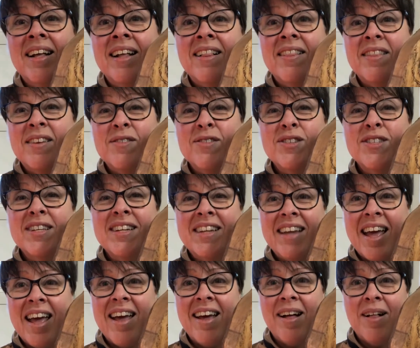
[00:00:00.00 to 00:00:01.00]
there's a
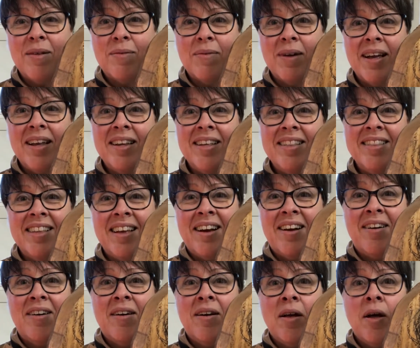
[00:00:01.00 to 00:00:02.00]
nail right in there.
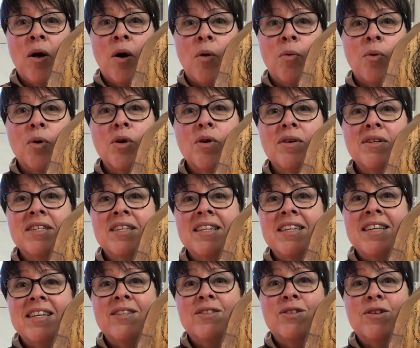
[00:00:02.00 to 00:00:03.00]
We're going to
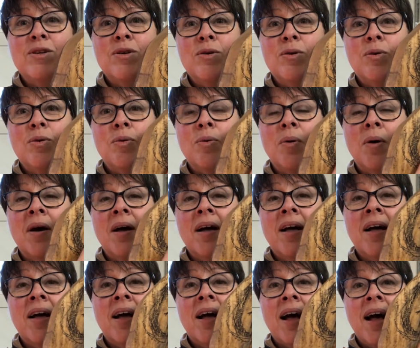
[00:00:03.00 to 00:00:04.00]
need to
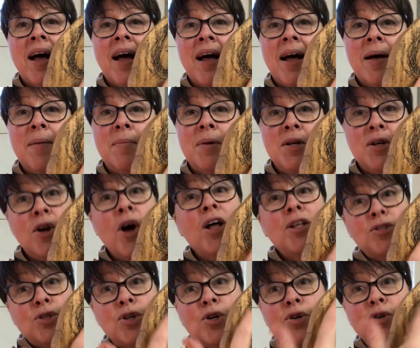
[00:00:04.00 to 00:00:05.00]
not
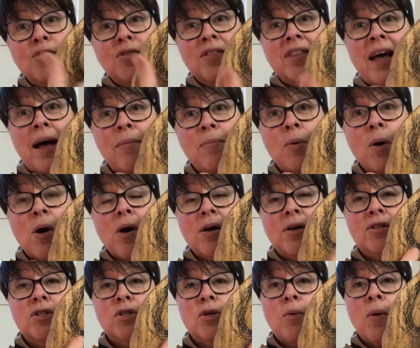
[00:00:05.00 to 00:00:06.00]
turn that part.
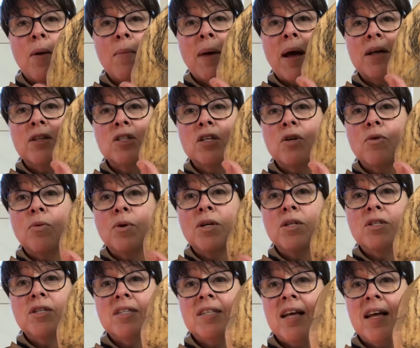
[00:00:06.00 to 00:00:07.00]
So I'm actually going
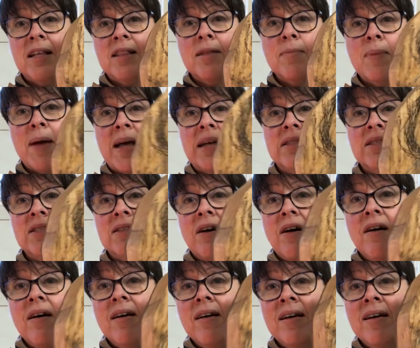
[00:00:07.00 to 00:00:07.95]
to take the bandsaw